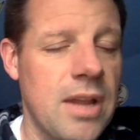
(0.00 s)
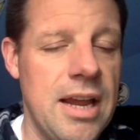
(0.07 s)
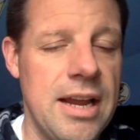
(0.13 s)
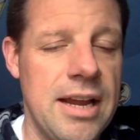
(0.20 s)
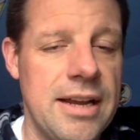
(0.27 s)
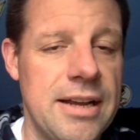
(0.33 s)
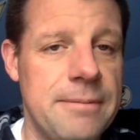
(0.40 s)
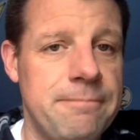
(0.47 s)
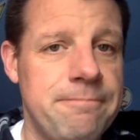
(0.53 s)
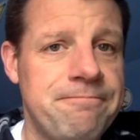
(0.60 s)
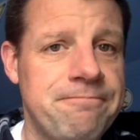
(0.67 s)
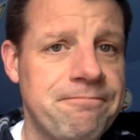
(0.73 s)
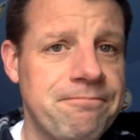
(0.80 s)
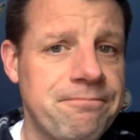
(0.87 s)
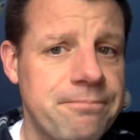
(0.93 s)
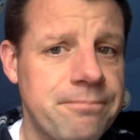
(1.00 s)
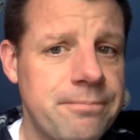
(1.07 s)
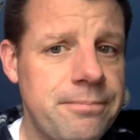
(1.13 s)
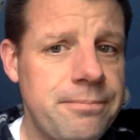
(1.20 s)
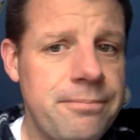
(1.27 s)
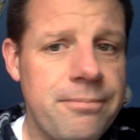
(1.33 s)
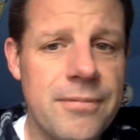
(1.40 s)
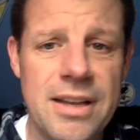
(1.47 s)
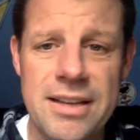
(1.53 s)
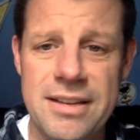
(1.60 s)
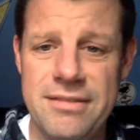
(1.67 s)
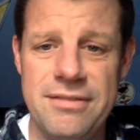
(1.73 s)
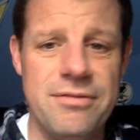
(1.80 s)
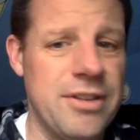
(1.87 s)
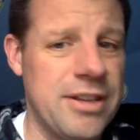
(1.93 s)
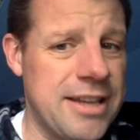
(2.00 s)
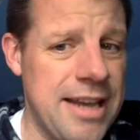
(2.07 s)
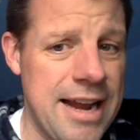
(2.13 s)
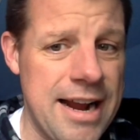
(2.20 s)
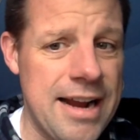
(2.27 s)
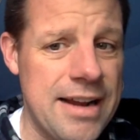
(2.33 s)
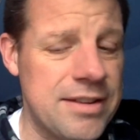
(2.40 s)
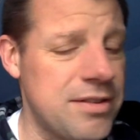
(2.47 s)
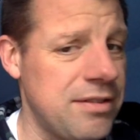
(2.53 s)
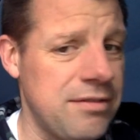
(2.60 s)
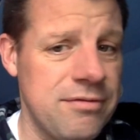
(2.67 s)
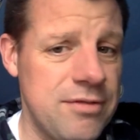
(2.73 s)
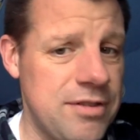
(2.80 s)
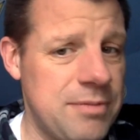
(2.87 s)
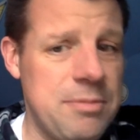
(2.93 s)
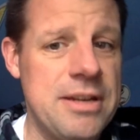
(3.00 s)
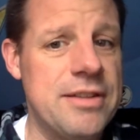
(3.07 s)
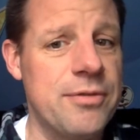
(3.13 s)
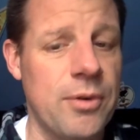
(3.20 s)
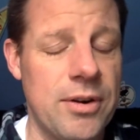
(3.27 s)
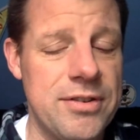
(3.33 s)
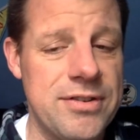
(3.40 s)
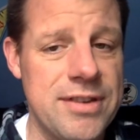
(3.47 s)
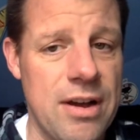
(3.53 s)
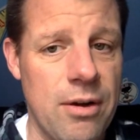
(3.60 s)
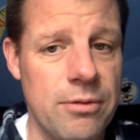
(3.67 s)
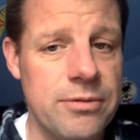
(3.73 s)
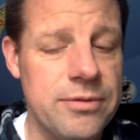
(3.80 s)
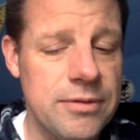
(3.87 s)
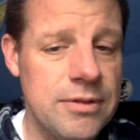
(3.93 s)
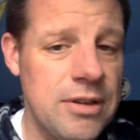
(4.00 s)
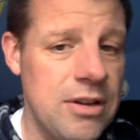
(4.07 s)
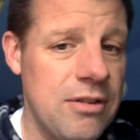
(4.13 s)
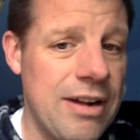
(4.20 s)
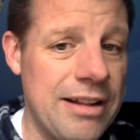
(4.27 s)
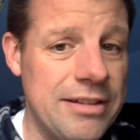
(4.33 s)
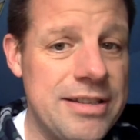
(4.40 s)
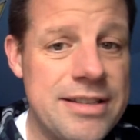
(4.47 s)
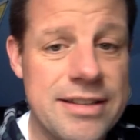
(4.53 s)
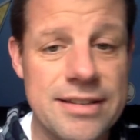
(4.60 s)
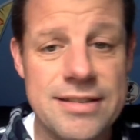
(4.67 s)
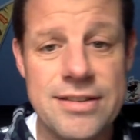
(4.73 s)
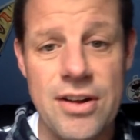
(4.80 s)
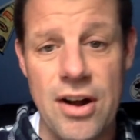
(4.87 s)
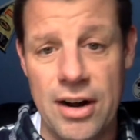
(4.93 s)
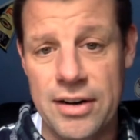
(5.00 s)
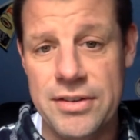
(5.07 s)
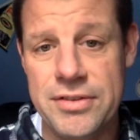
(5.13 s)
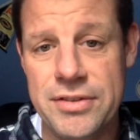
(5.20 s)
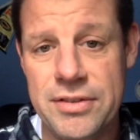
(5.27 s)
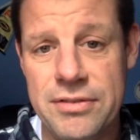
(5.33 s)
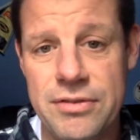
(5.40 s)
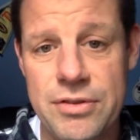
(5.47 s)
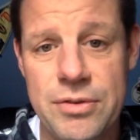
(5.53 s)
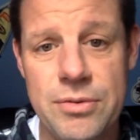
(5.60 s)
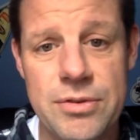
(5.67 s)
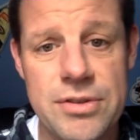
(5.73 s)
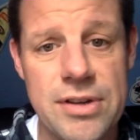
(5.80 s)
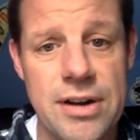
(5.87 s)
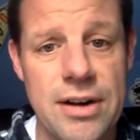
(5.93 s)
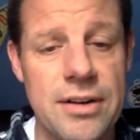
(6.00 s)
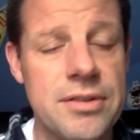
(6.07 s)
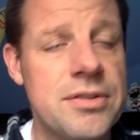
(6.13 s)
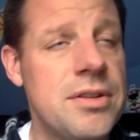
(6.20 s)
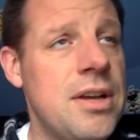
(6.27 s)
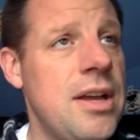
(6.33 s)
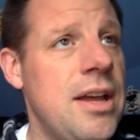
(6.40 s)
and the cast speaks for itself, at least the stars, the two stars.